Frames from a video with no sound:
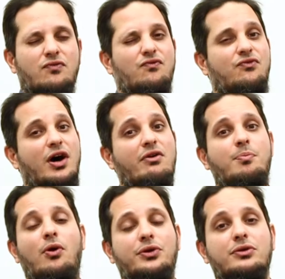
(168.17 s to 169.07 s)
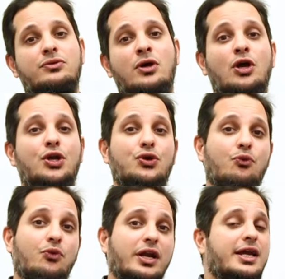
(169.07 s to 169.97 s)
Very important. You
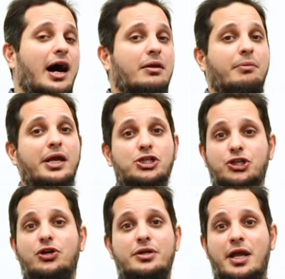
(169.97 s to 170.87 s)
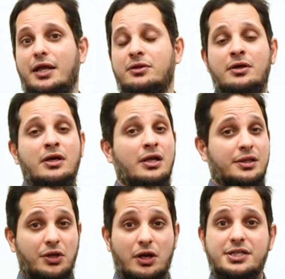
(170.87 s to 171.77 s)
really got to make sure that
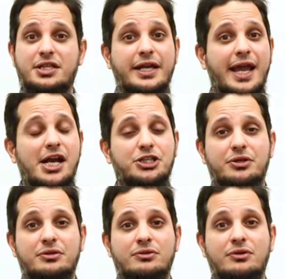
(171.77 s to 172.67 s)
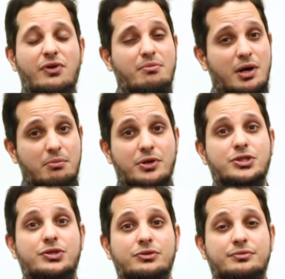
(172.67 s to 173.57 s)
the listing agent
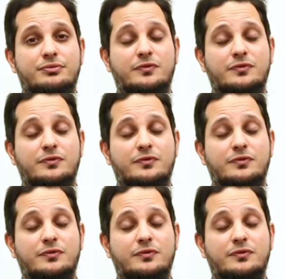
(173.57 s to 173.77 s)
remembers you,